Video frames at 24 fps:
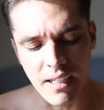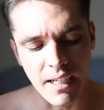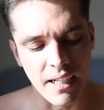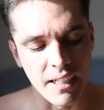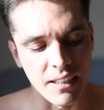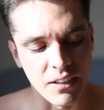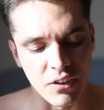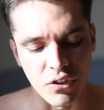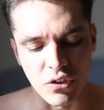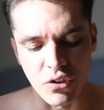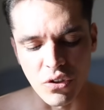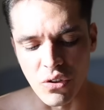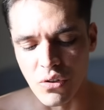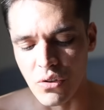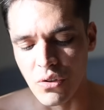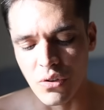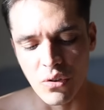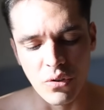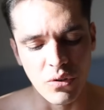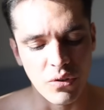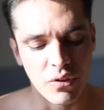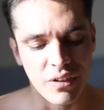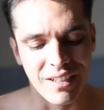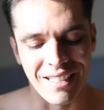
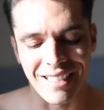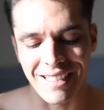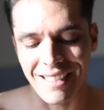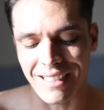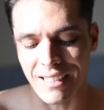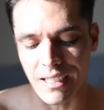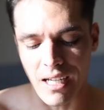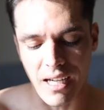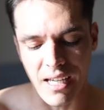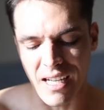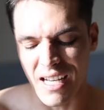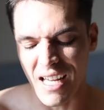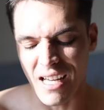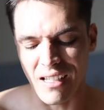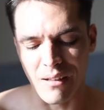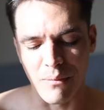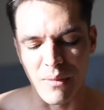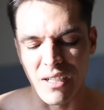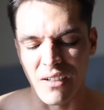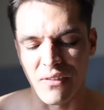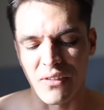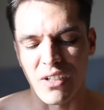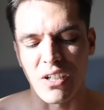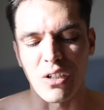exudes an
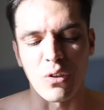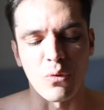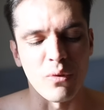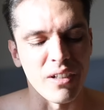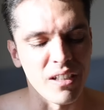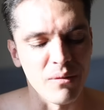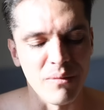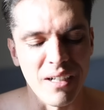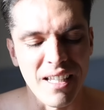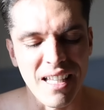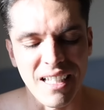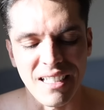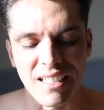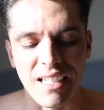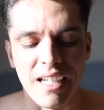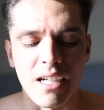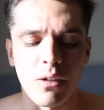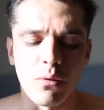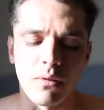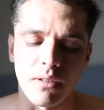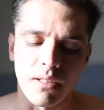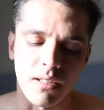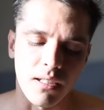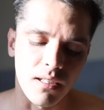element of charisma that's
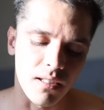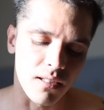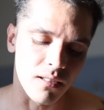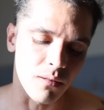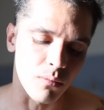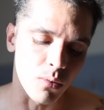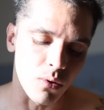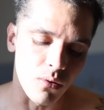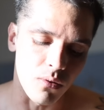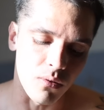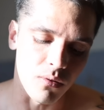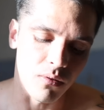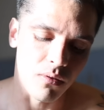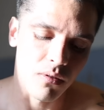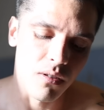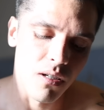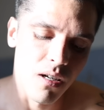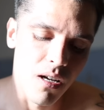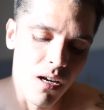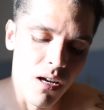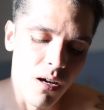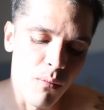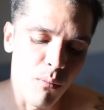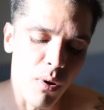irresistible,
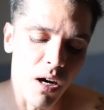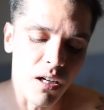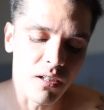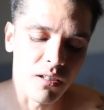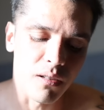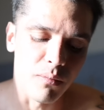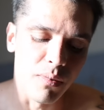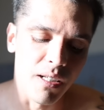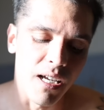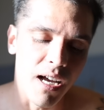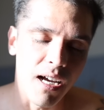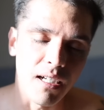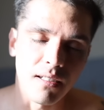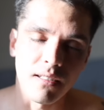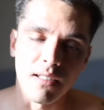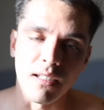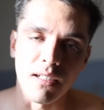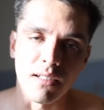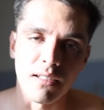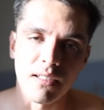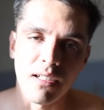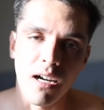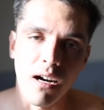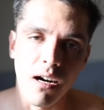possibly has
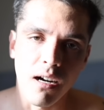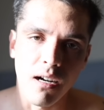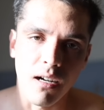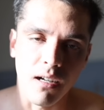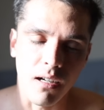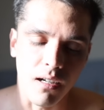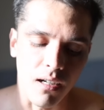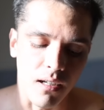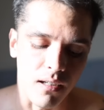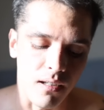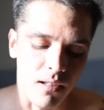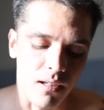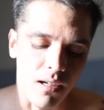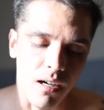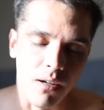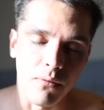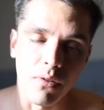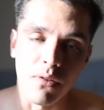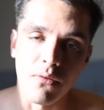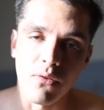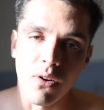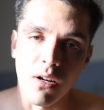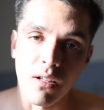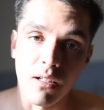the tongue
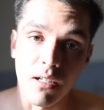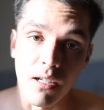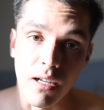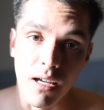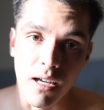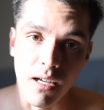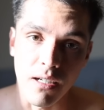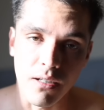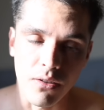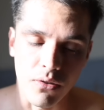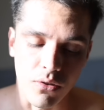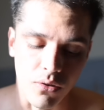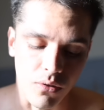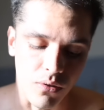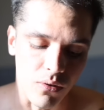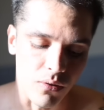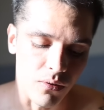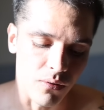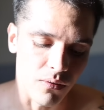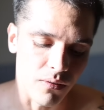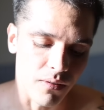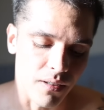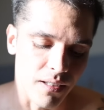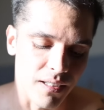of a fallen
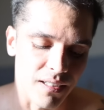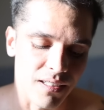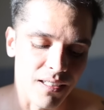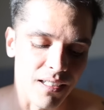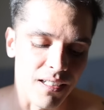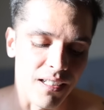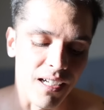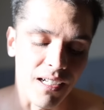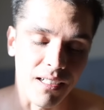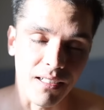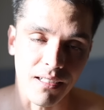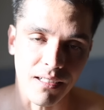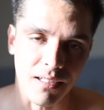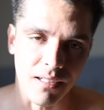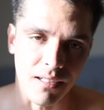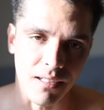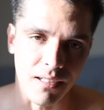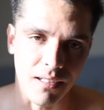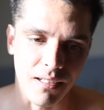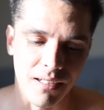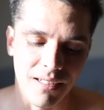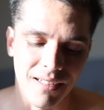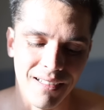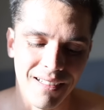angel, the seduction
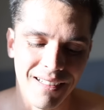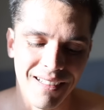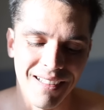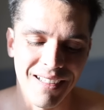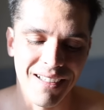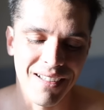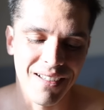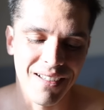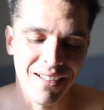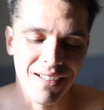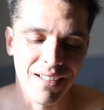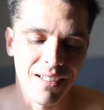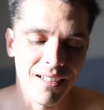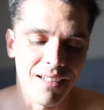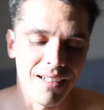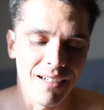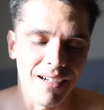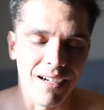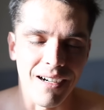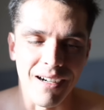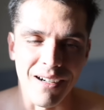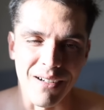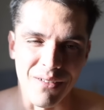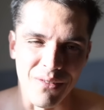
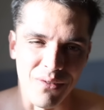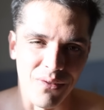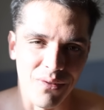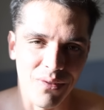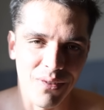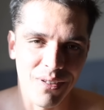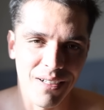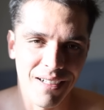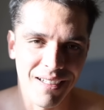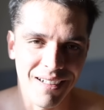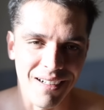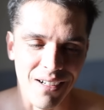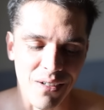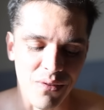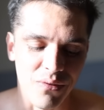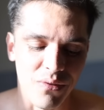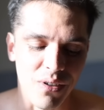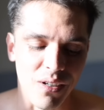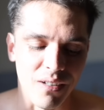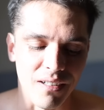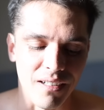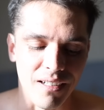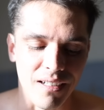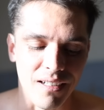of a
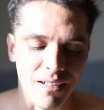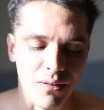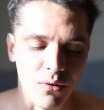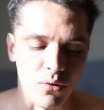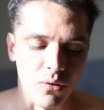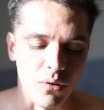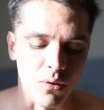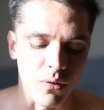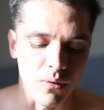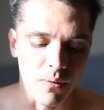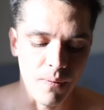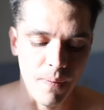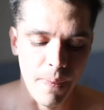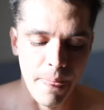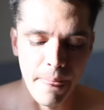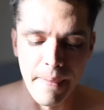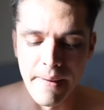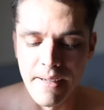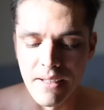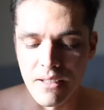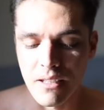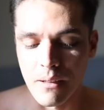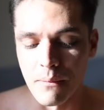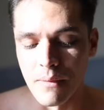fallen angel.
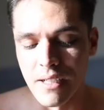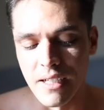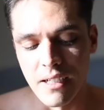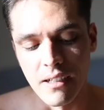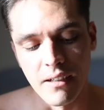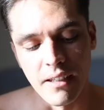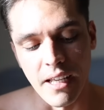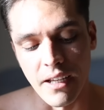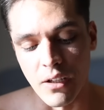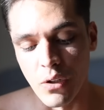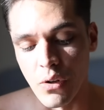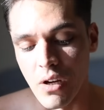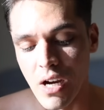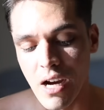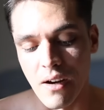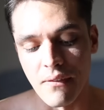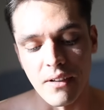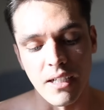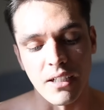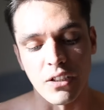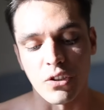Somebody here that you have an